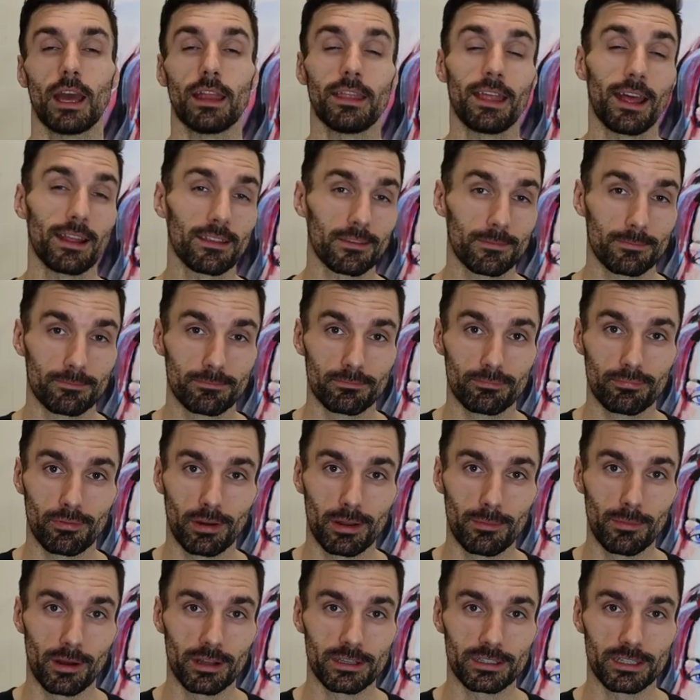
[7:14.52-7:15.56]
And that's
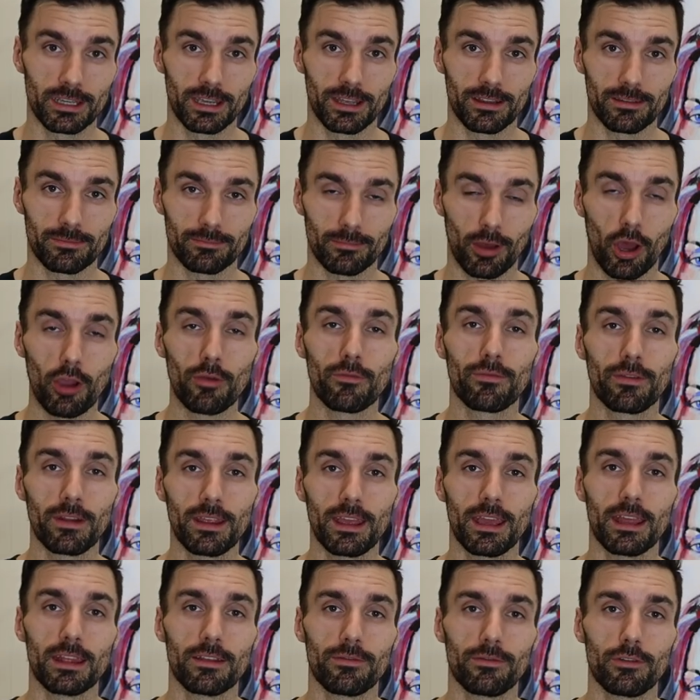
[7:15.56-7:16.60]
pretty much it.
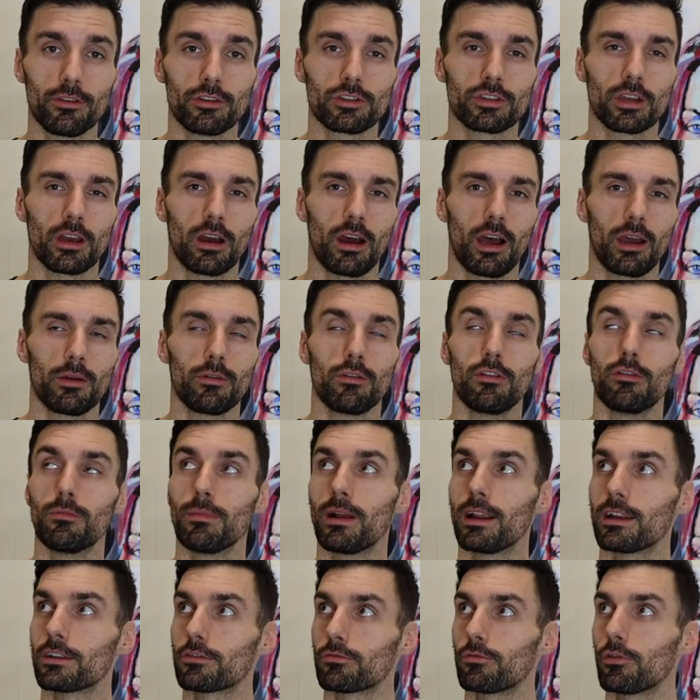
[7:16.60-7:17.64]
Hopefully in the future I will
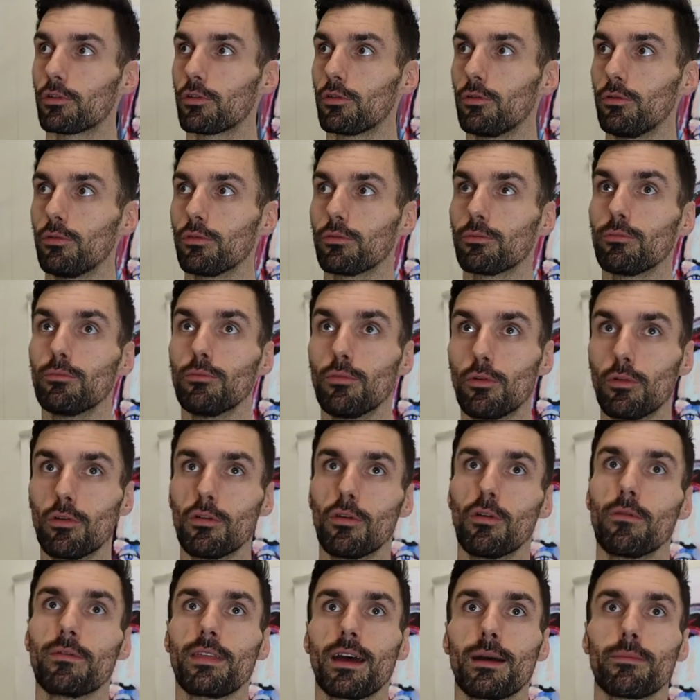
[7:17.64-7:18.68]
manage to record
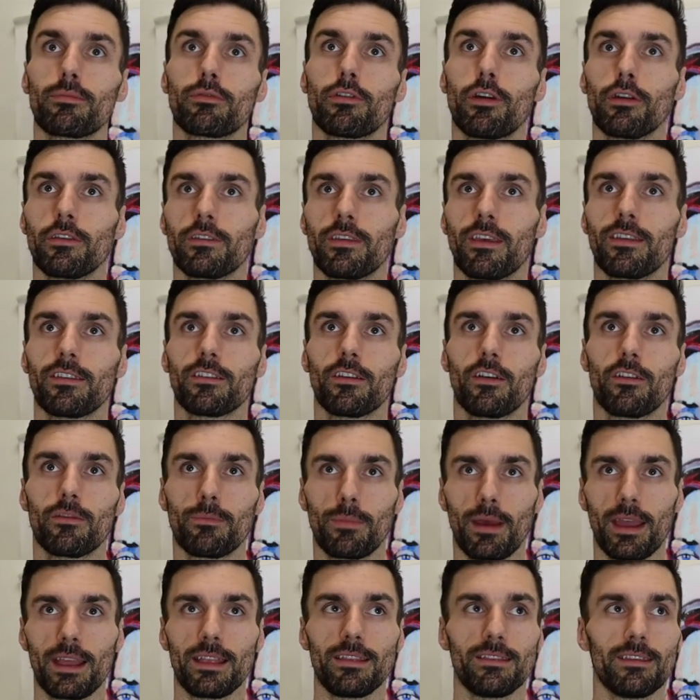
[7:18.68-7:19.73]
more of that process
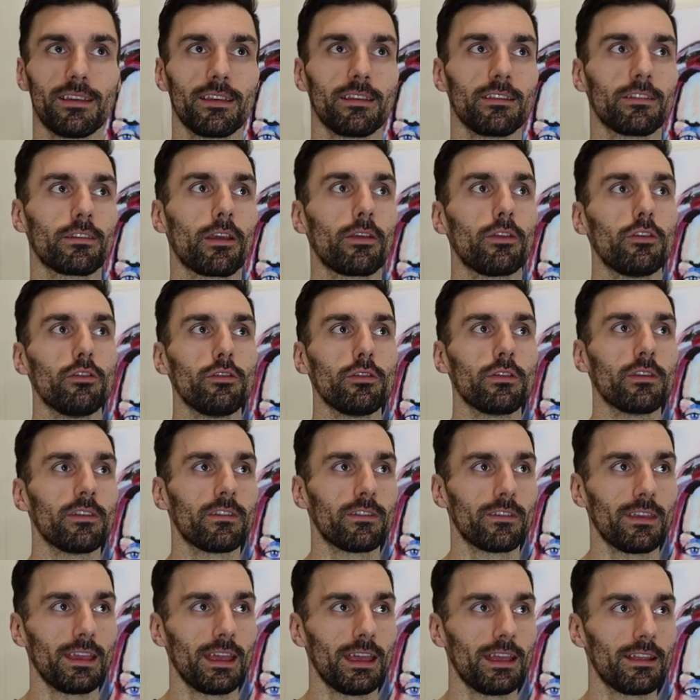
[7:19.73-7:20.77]
of painting so that you can
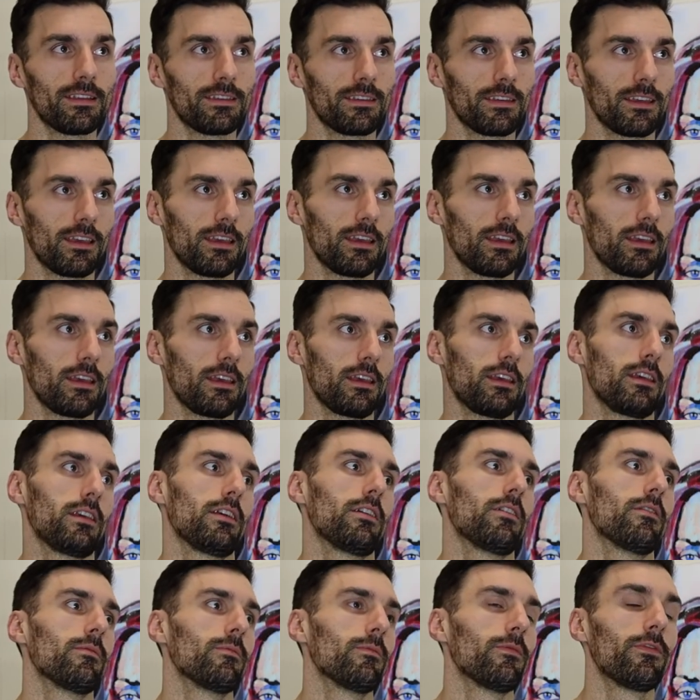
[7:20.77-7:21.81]
see it
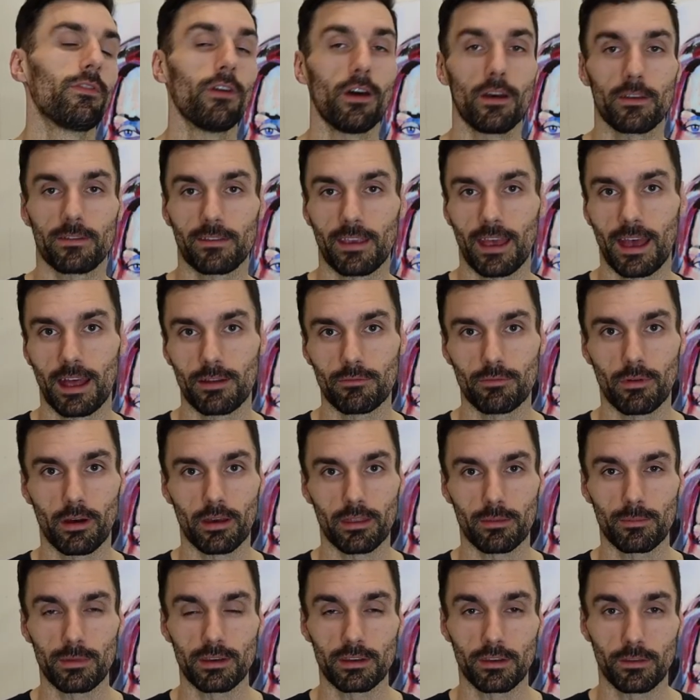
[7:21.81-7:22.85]
firsthand
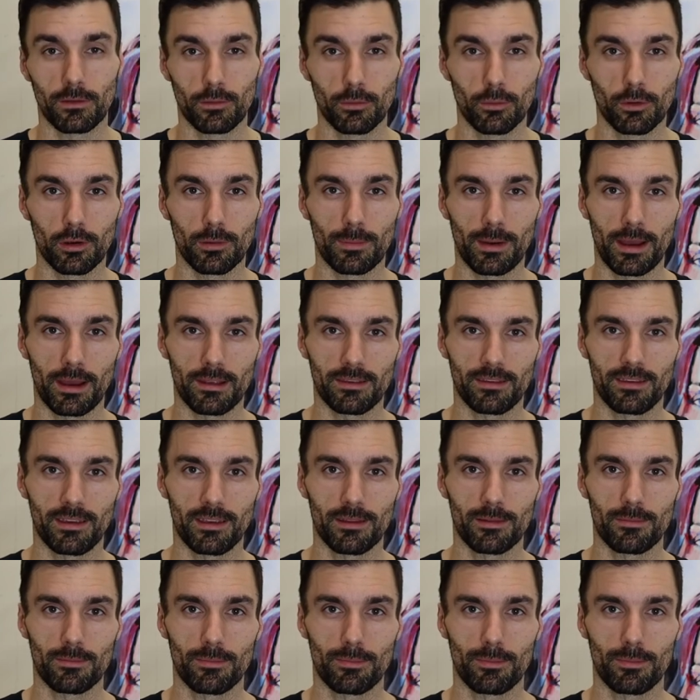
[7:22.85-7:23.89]
rather than me just talk about
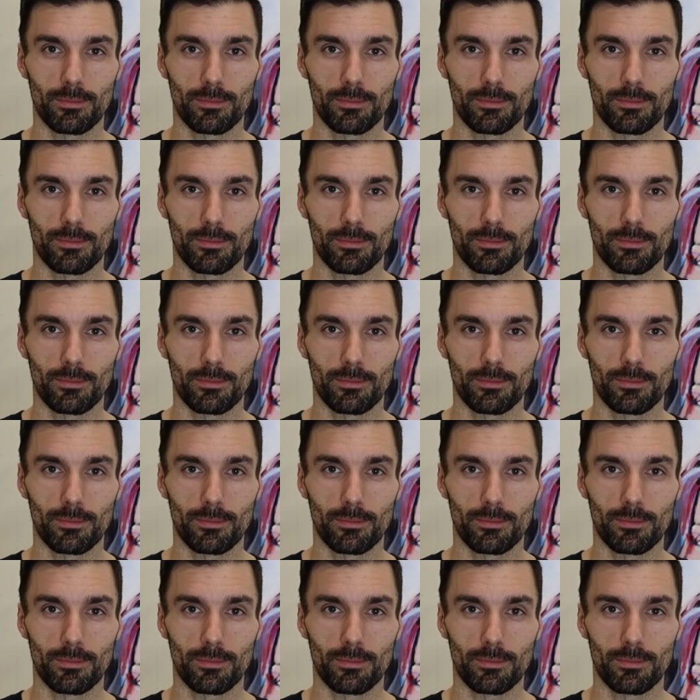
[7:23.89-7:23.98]
it.